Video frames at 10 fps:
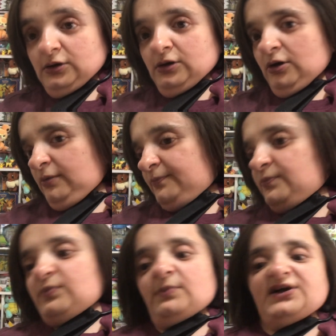Oh,
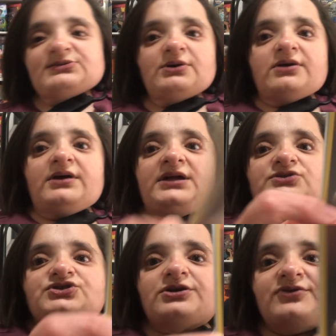might as well go ahead
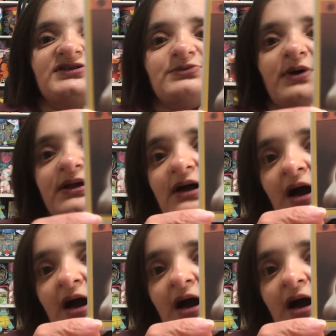and show this one.